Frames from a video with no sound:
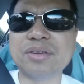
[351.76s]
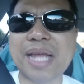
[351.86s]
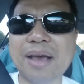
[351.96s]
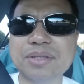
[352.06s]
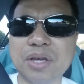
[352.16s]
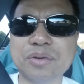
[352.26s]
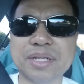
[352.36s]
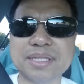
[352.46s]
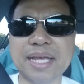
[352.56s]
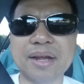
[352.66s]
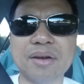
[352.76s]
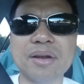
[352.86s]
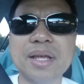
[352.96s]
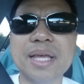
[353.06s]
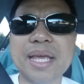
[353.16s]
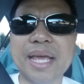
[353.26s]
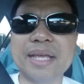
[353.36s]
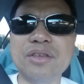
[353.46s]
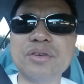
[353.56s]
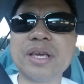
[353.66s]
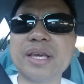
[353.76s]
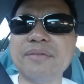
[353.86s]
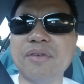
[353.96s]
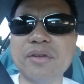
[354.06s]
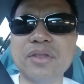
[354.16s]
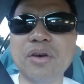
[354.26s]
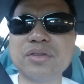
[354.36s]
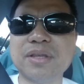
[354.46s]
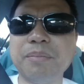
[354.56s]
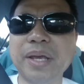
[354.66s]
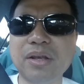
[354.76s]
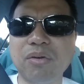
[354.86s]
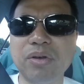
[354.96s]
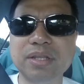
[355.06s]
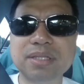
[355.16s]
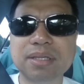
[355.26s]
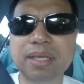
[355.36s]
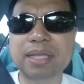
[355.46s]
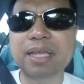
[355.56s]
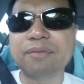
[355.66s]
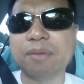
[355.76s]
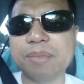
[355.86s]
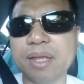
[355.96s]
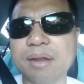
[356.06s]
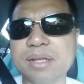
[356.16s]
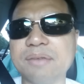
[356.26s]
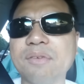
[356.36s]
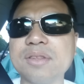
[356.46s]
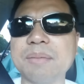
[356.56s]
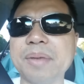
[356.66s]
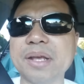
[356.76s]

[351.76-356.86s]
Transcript: your DAO tokens there, and you can convert those to Bitcoins, and then from there, convert the